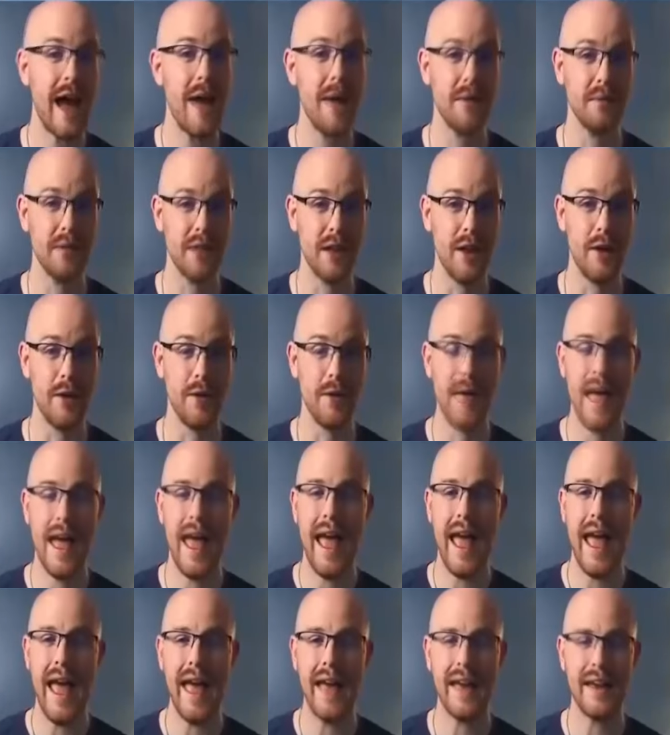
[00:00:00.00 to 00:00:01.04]
Tableau?
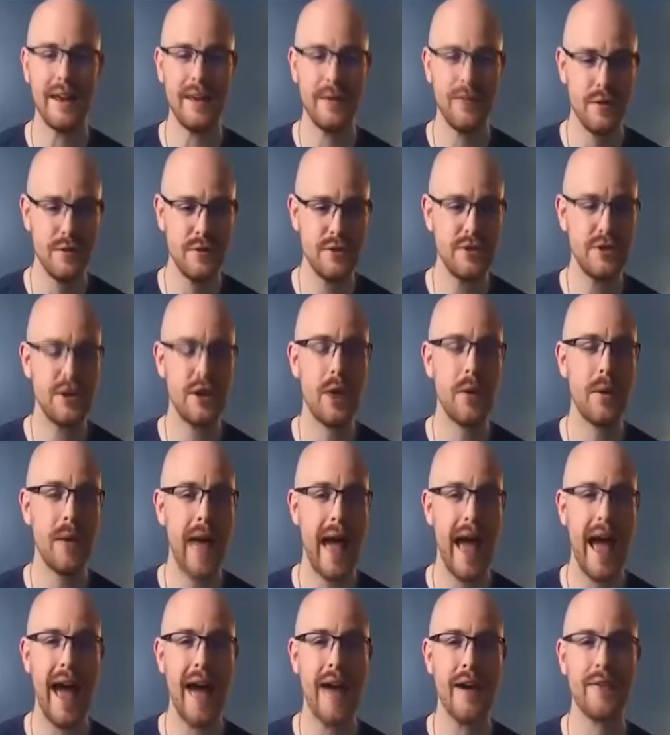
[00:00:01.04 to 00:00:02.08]
And if you don't
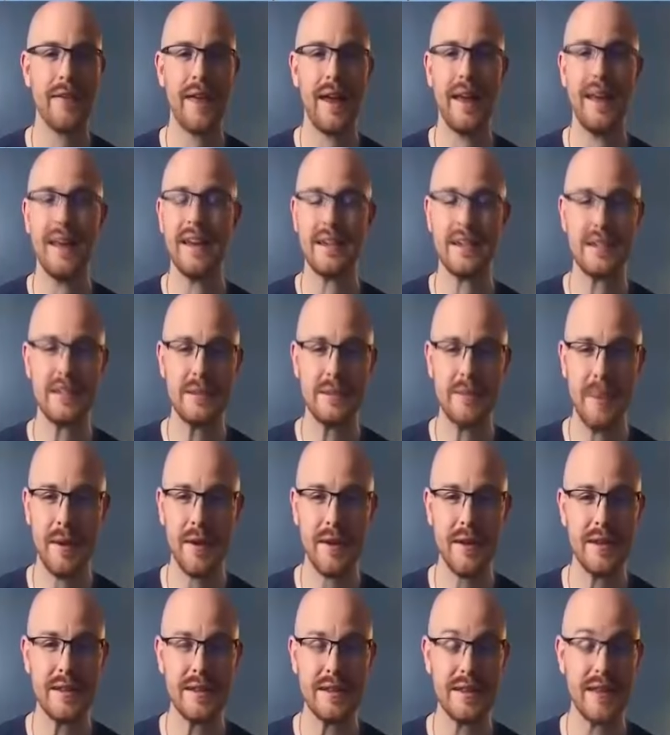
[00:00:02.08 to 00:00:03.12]
have any
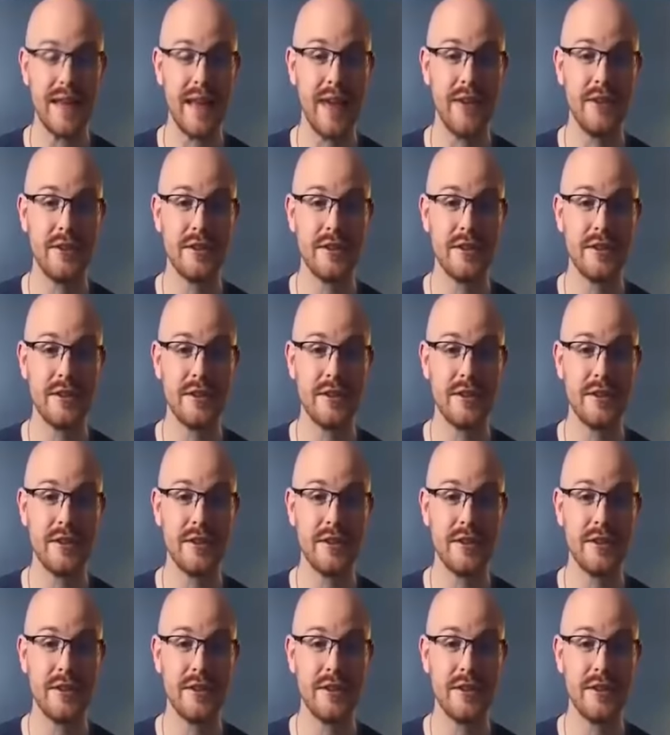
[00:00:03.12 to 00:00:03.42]
experience in that,